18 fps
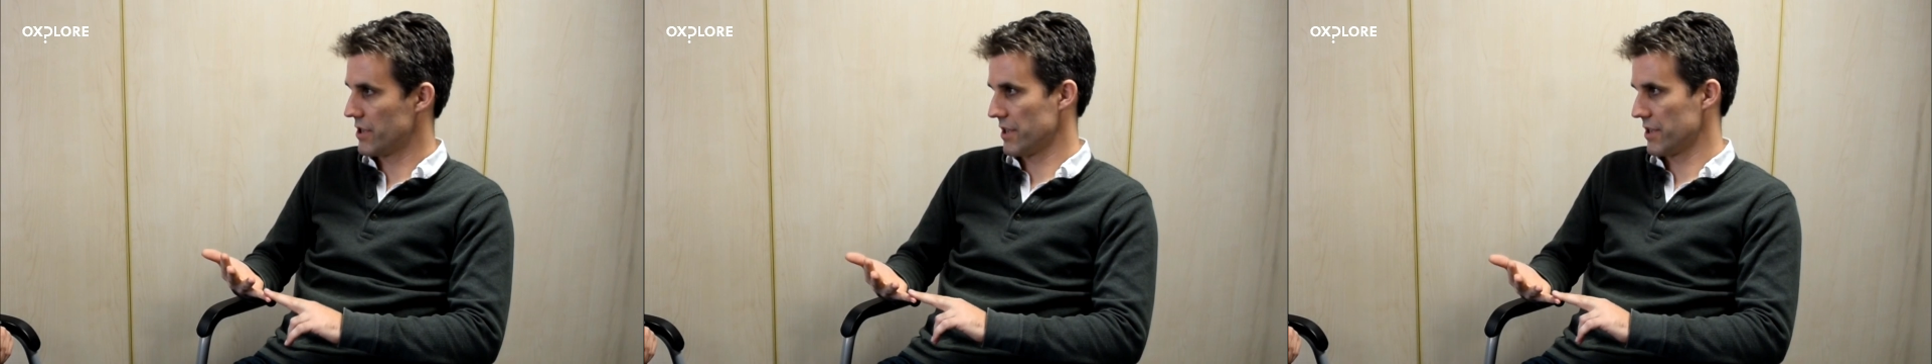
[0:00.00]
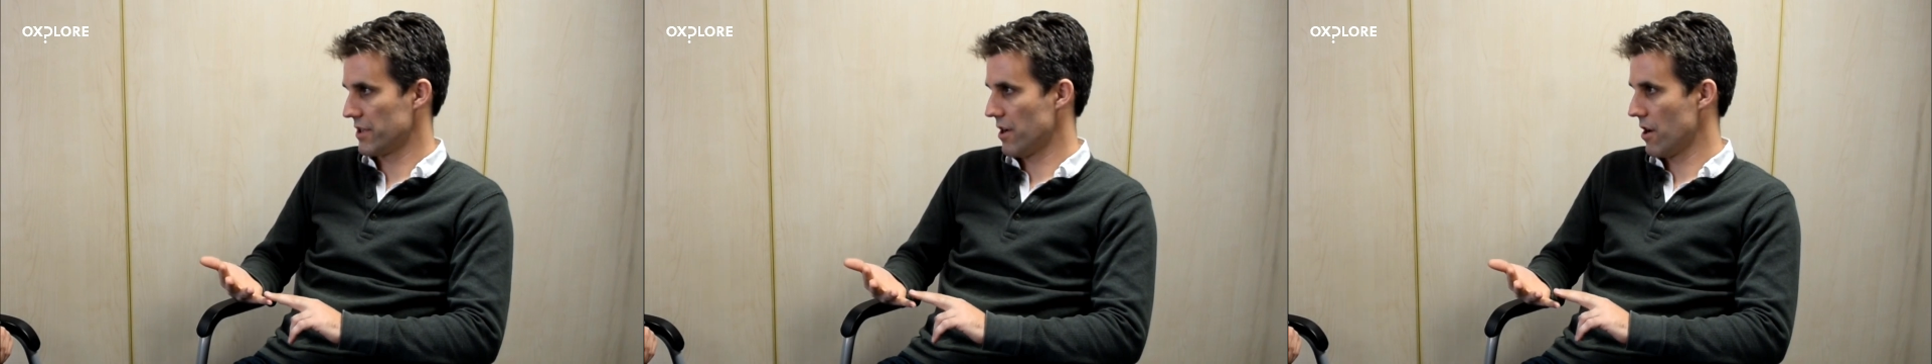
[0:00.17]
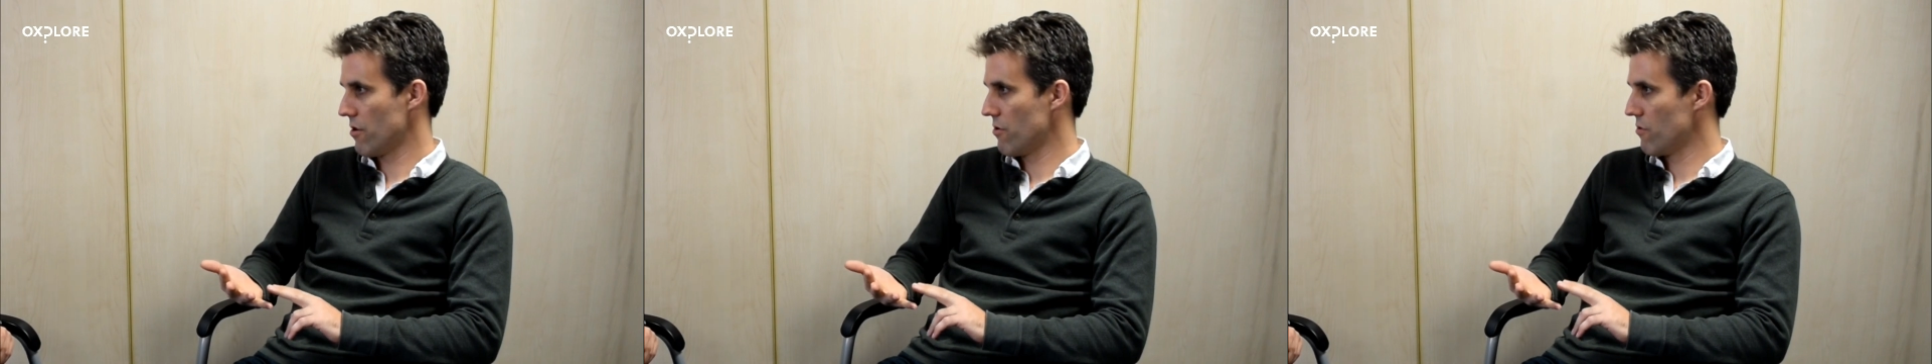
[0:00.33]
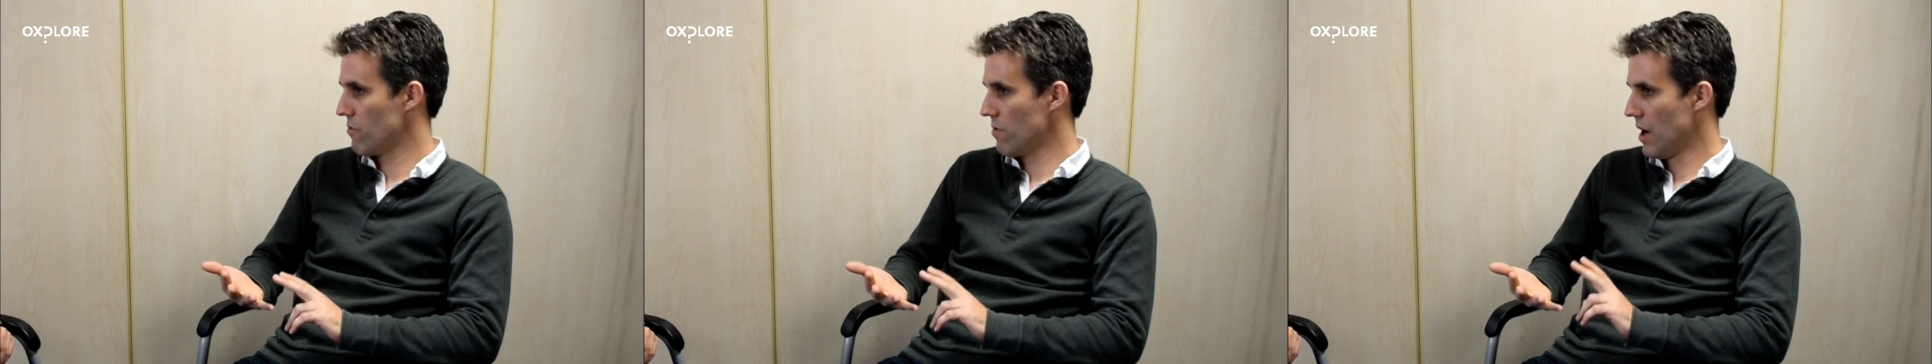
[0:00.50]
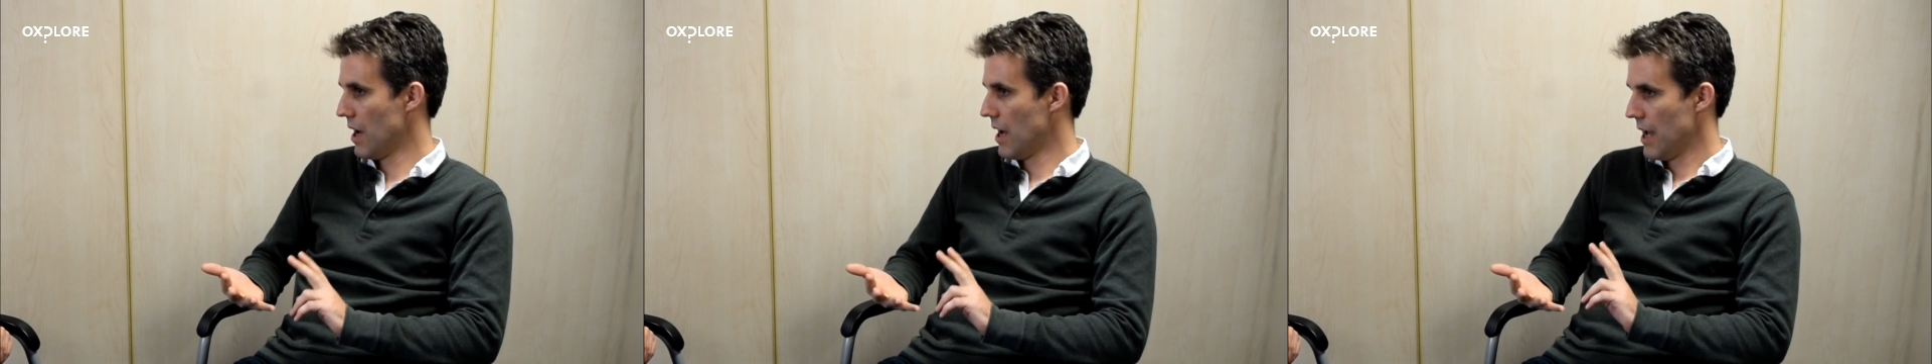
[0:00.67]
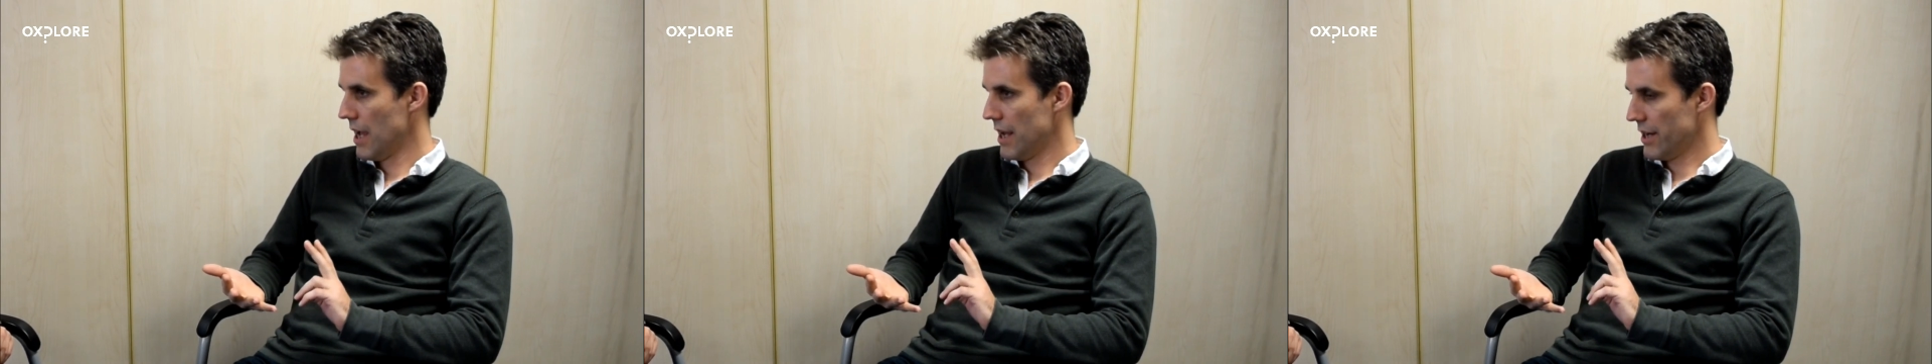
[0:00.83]
there's no
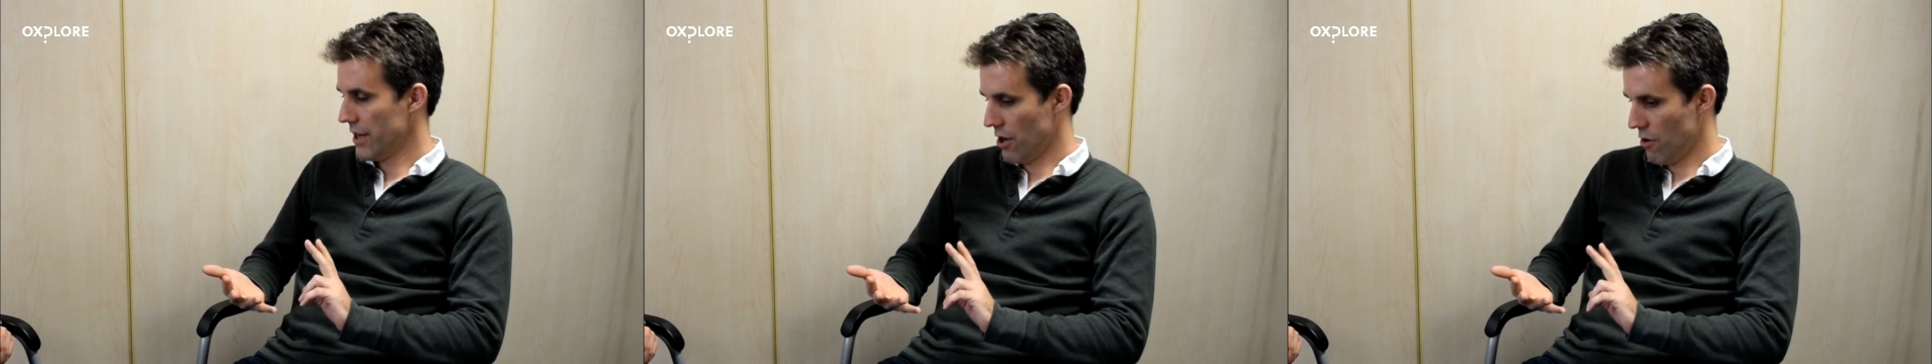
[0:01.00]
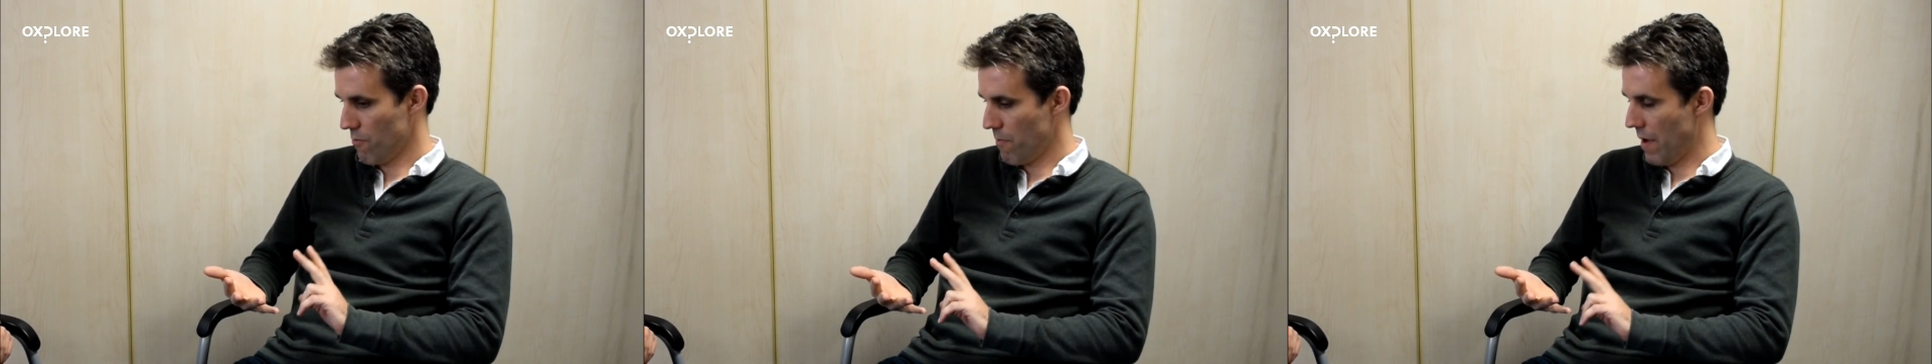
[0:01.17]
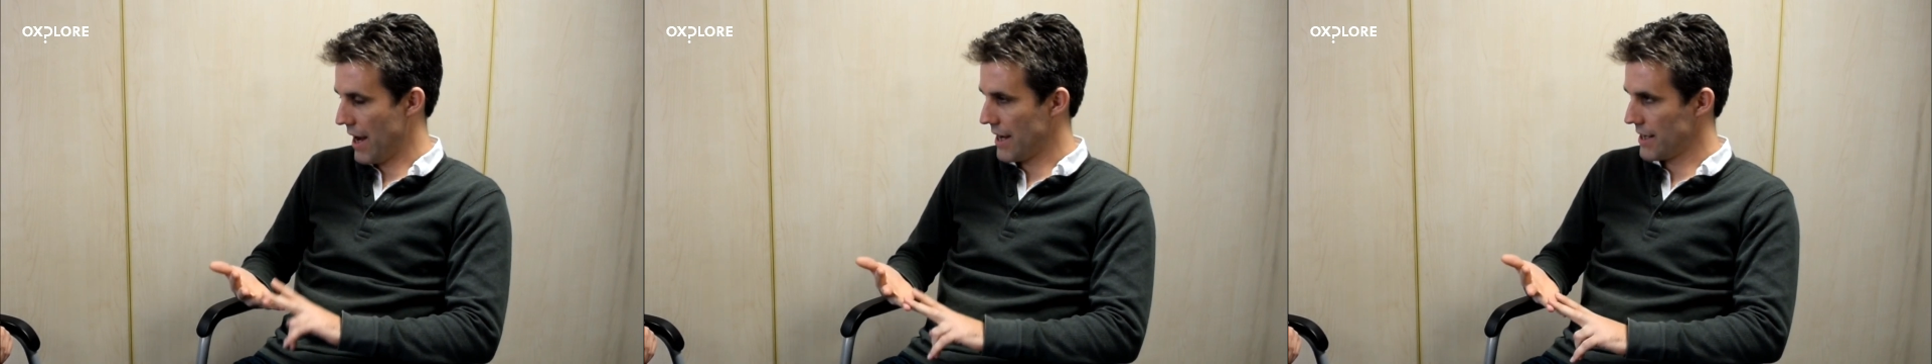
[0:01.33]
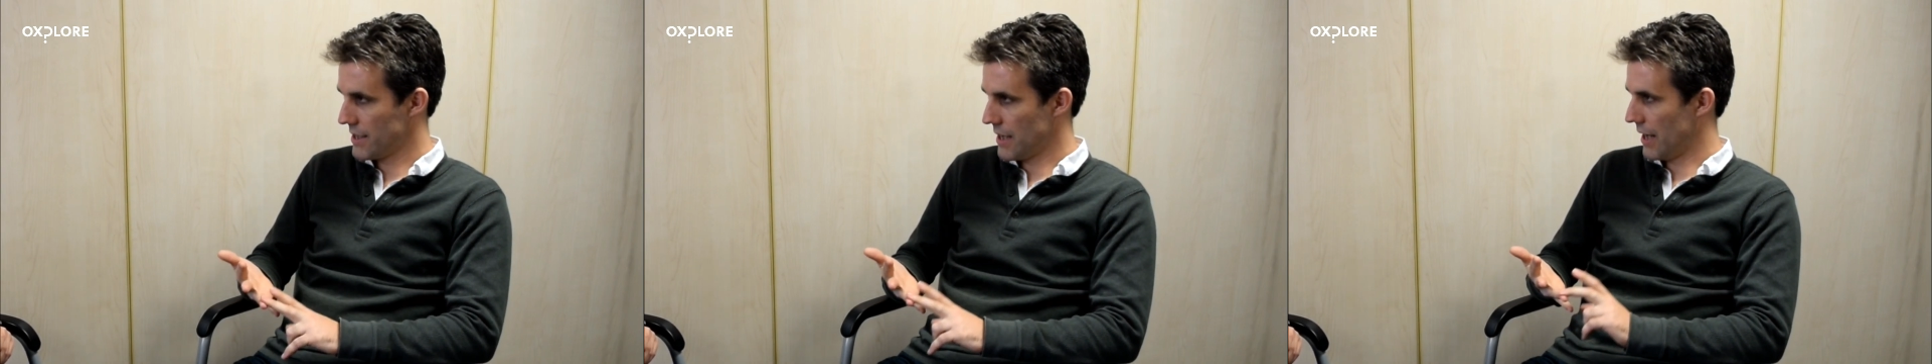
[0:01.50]
mains